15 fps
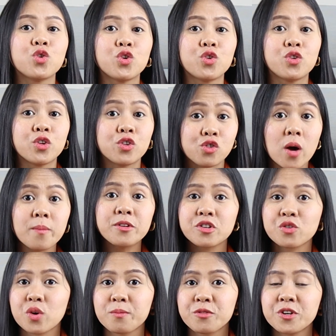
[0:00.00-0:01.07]
to the job
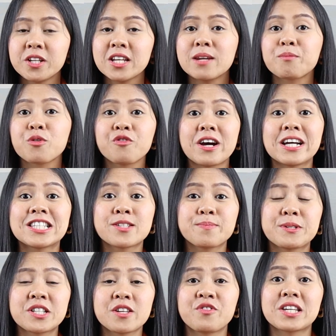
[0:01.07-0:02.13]
description and provide
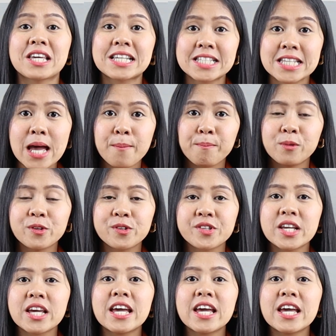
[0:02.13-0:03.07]
specific examples.